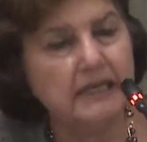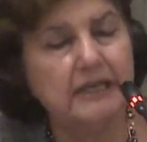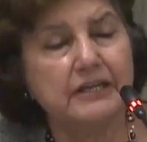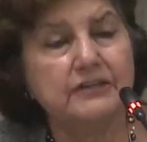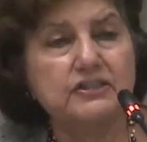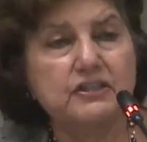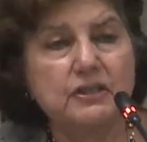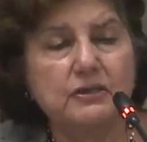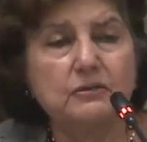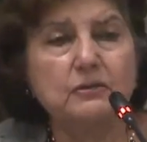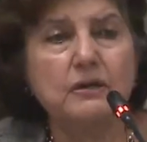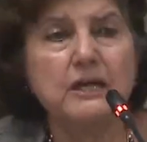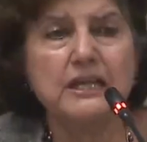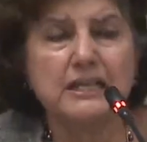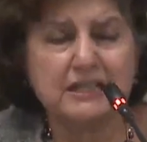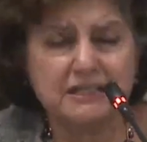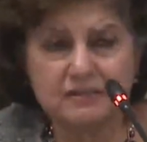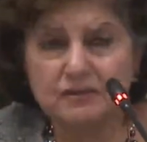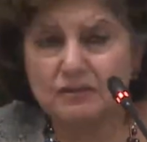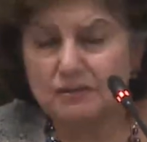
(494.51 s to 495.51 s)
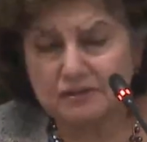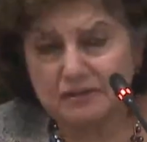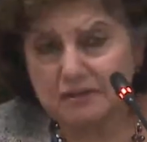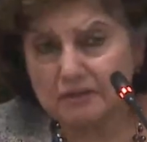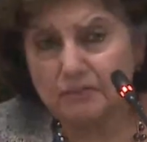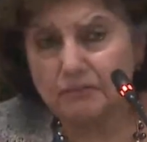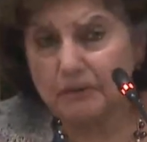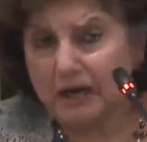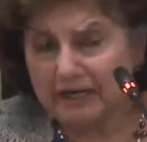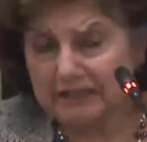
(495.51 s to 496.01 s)
So it's also
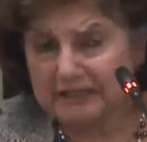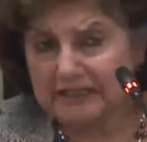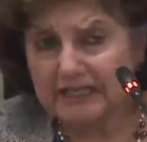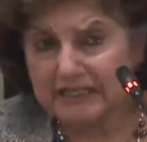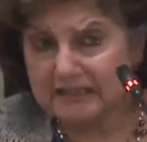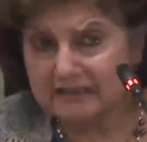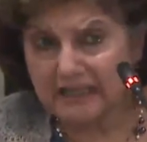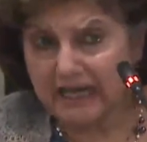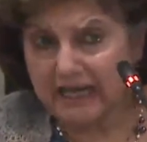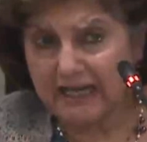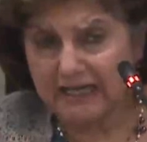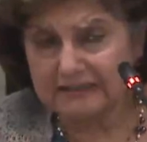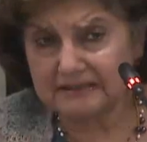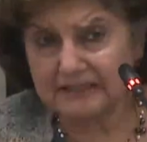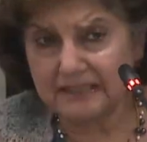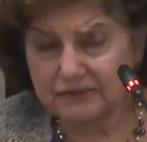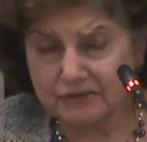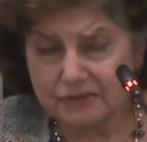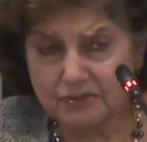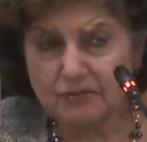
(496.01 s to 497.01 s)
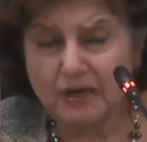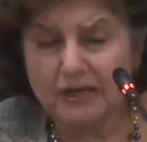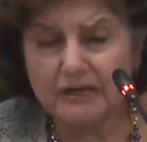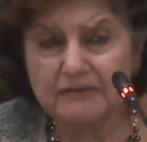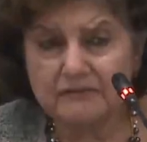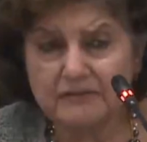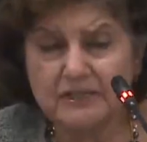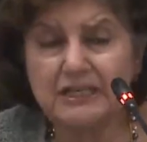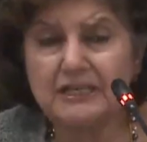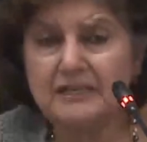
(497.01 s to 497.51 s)
partly that you are
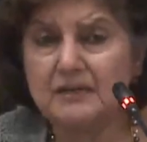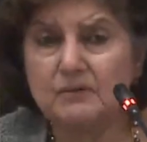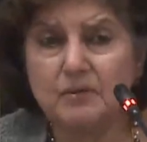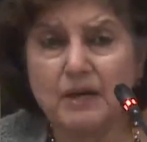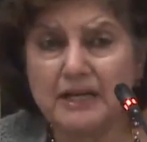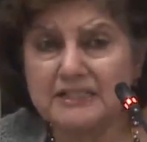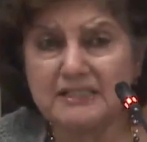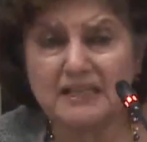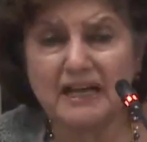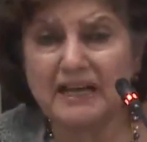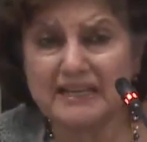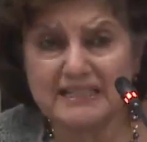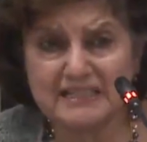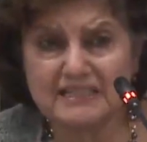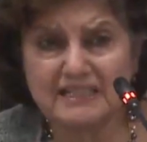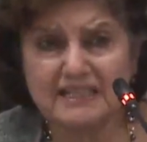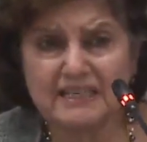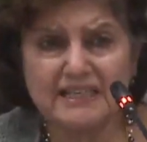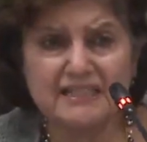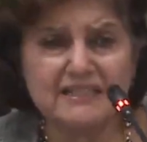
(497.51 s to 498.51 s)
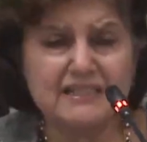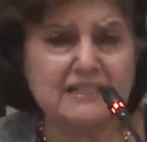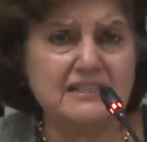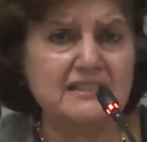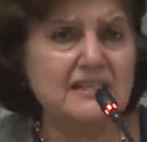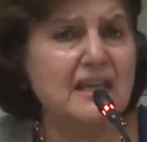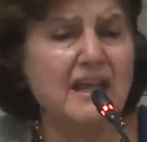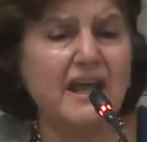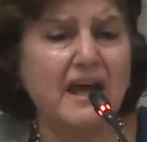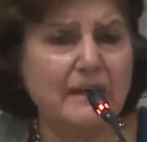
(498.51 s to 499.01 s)
really quite isolated.
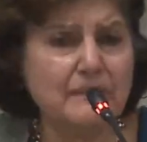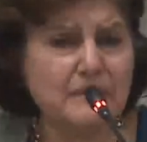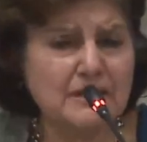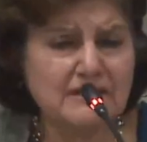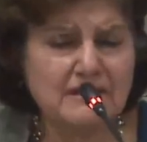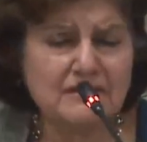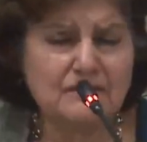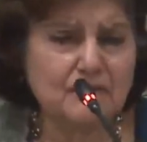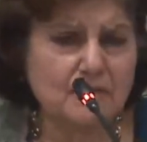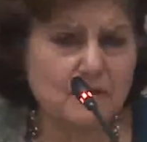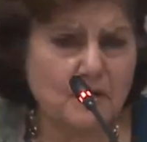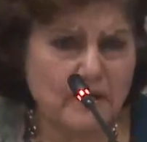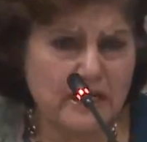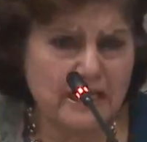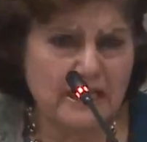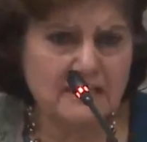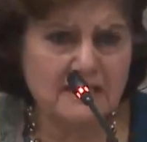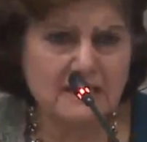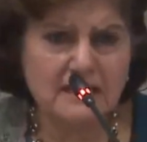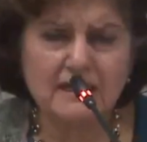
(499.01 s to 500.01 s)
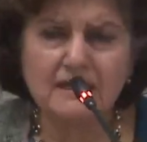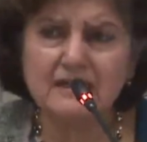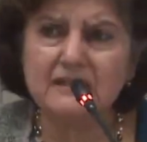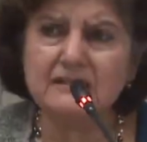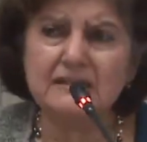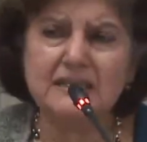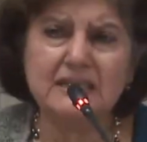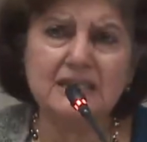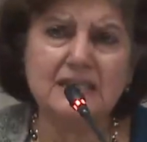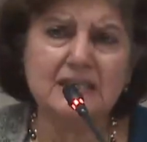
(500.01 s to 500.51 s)
I mean, the Rohingya,
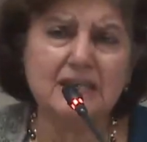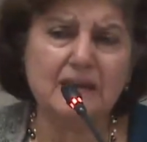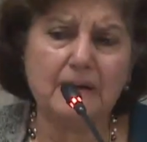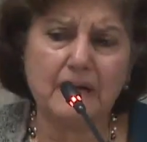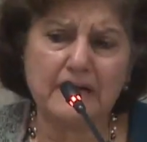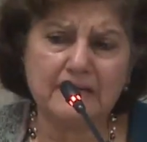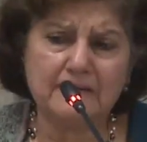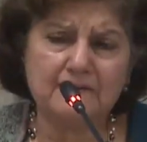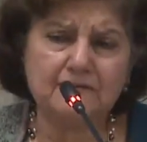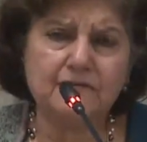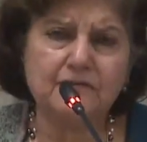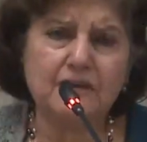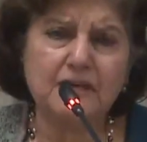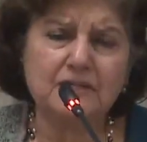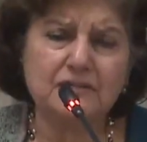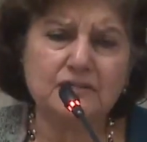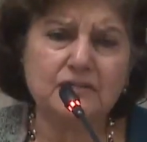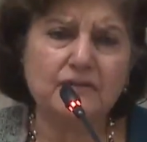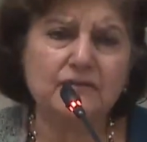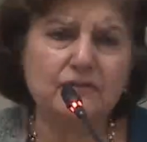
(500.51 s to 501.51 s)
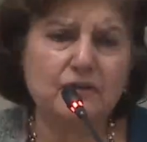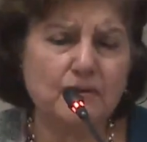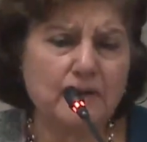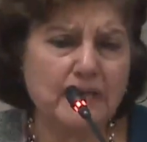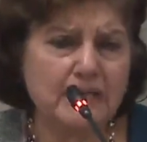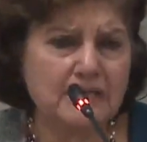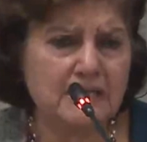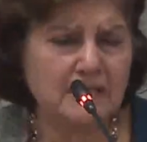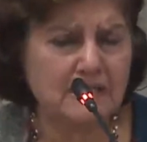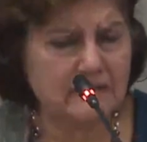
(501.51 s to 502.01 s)
the influx of
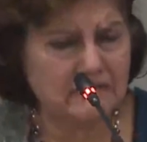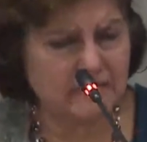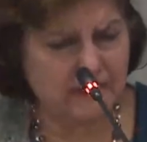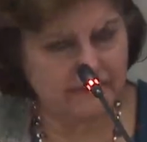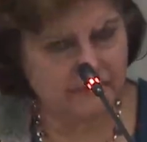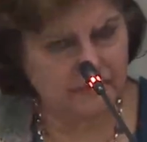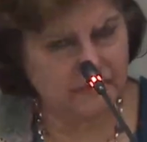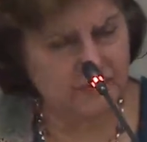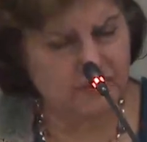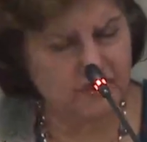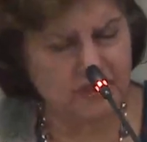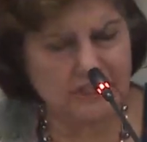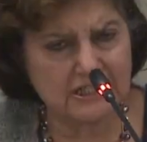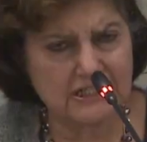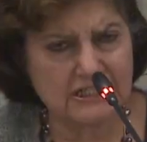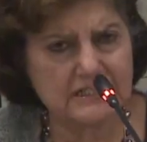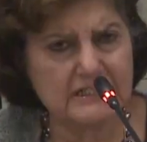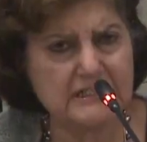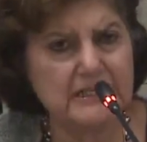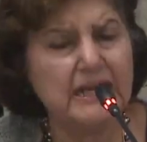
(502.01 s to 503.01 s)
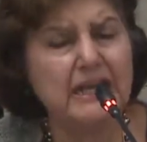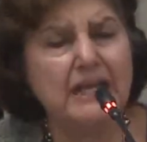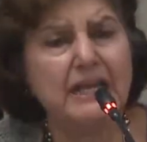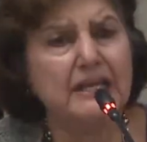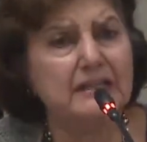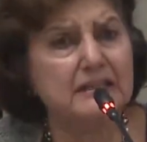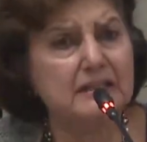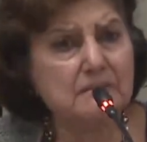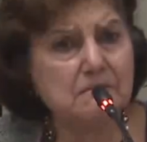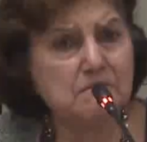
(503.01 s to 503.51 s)
Rohingya refugees,
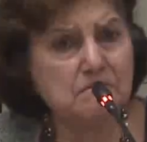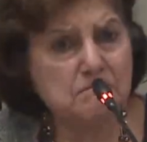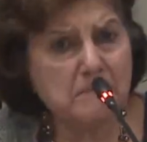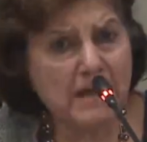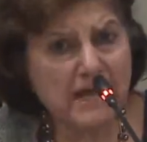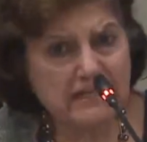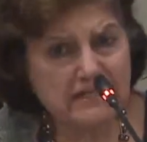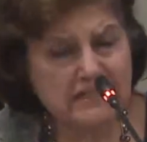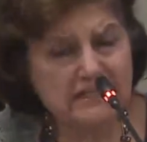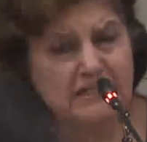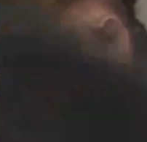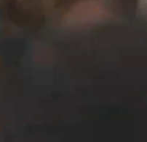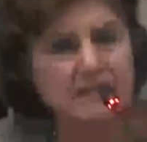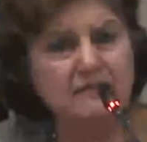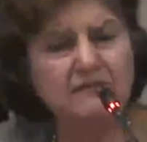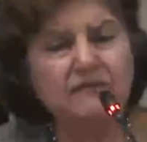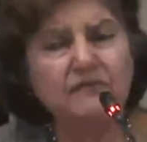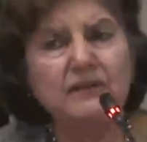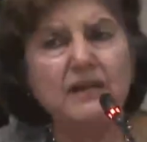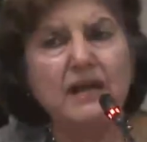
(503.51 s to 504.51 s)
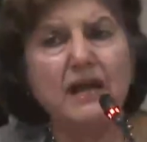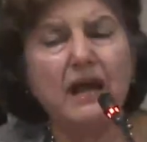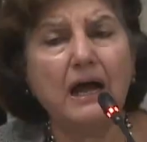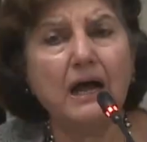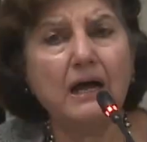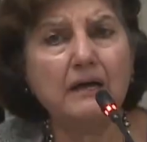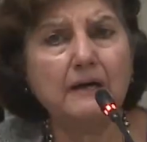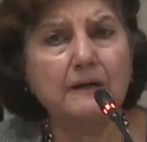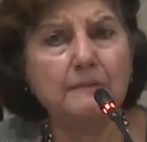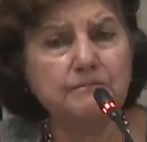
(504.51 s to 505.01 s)
the massive
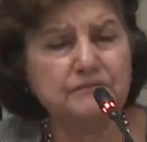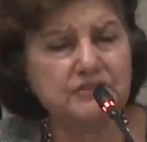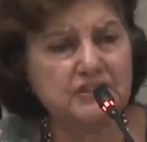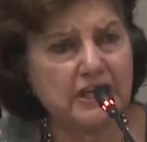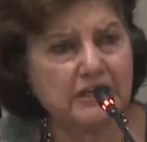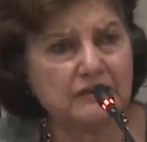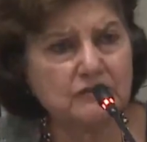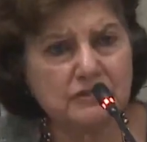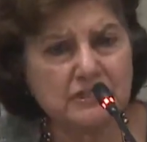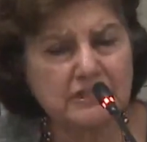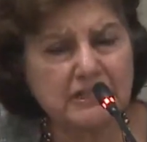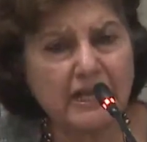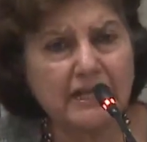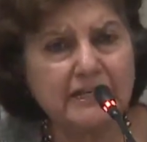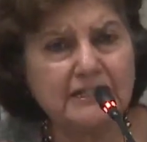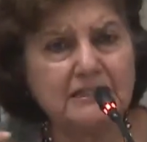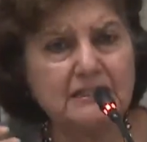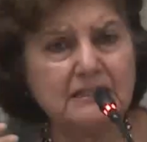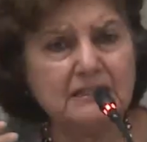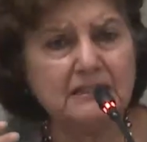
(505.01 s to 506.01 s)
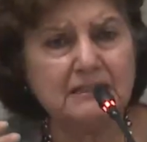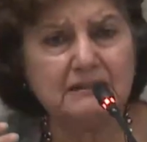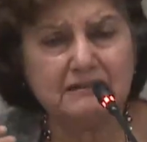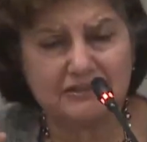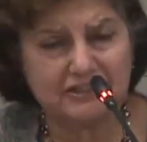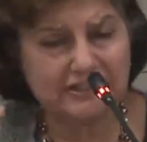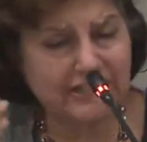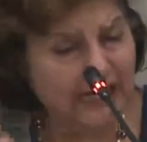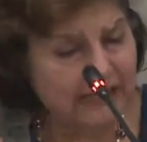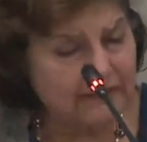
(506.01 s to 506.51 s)
genocidal
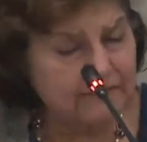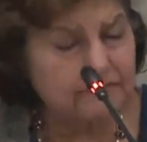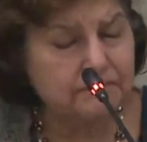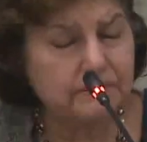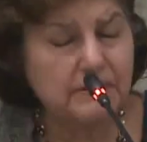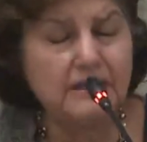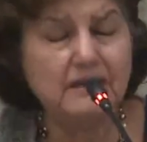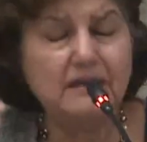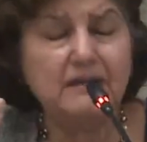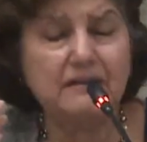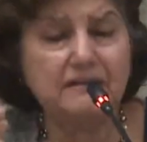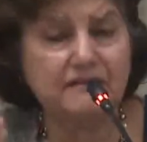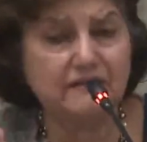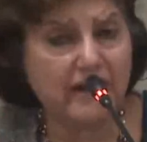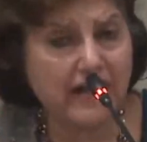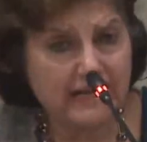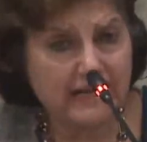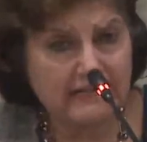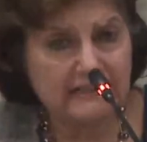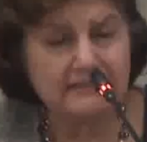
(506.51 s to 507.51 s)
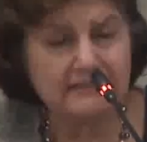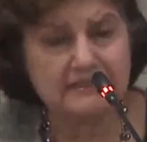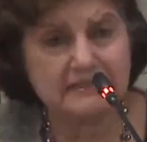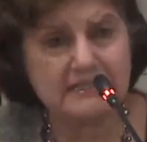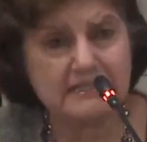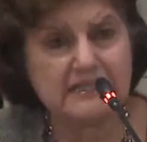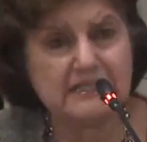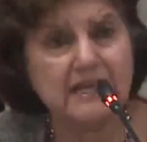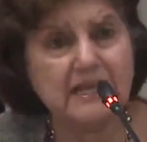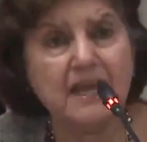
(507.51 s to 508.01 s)
type
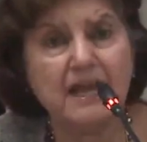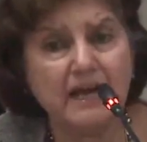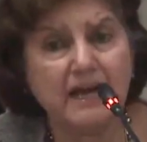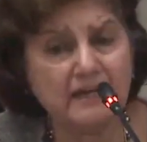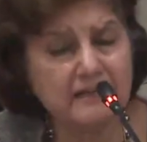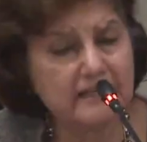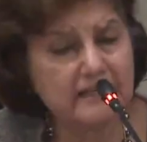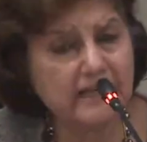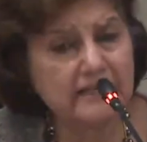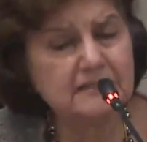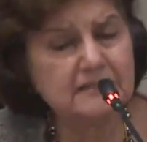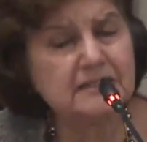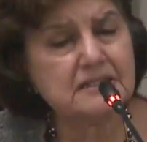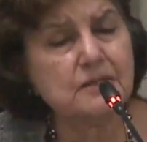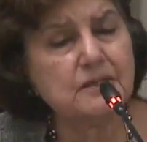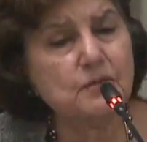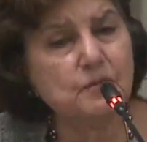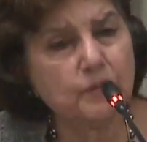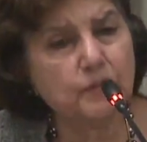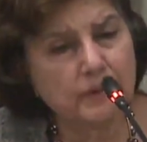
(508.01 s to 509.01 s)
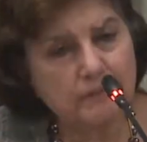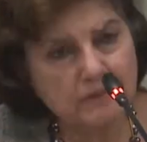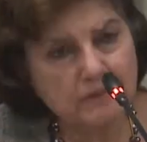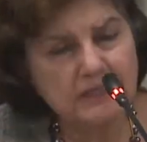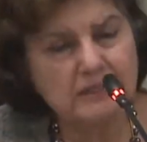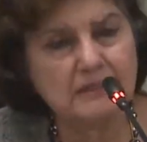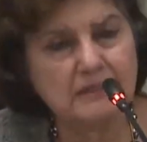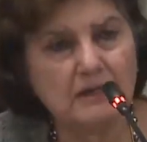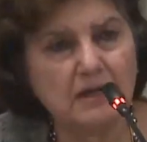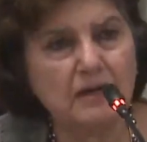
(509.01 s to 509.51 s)
violence against the
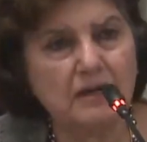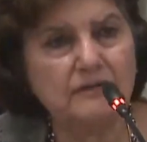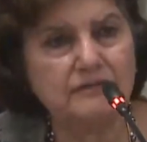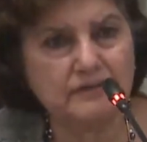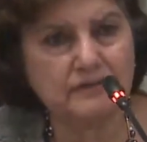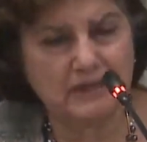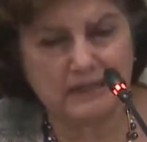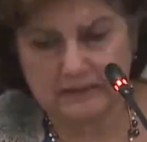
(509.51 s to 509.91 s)
women of